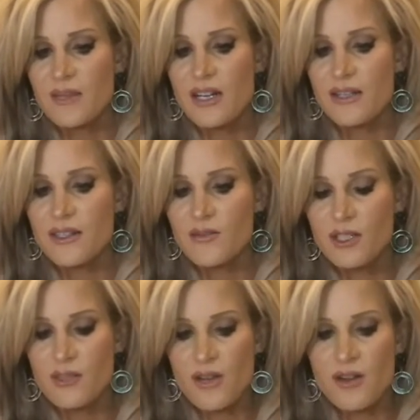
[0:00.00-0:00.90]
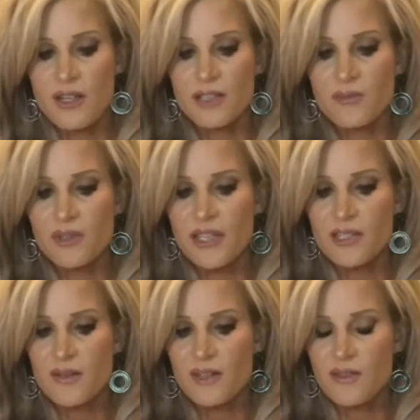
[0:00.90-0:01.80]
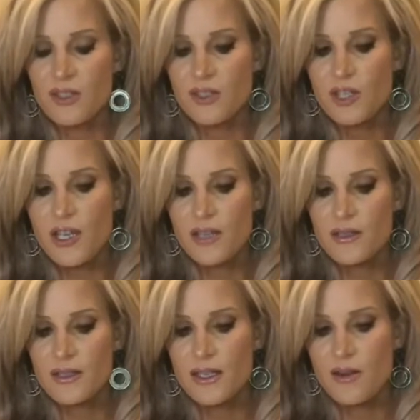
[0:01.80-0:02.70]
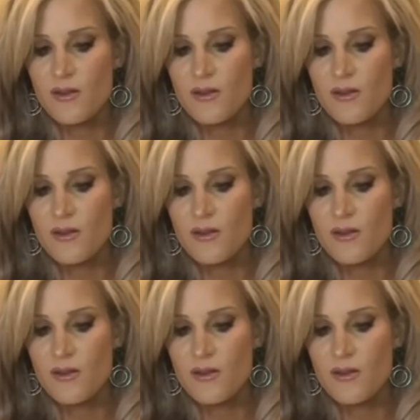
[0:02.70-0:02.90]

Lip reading: but not so much about like the placement of this cheese. So